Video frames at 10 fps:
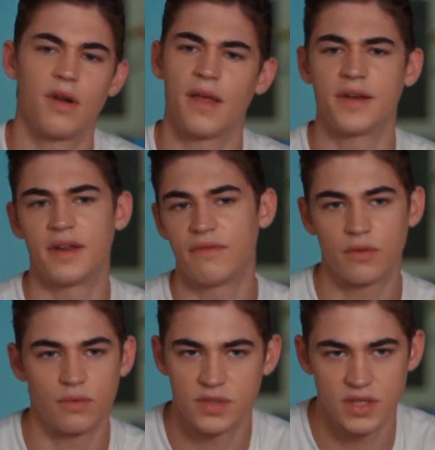like the
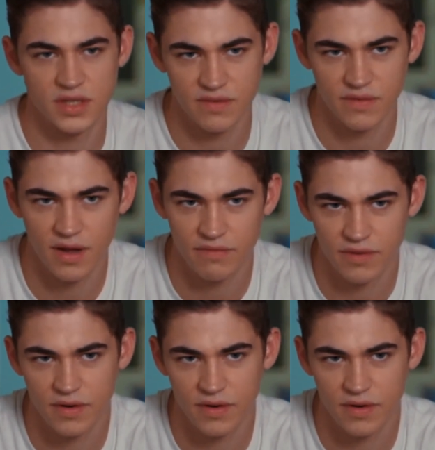difficulties of love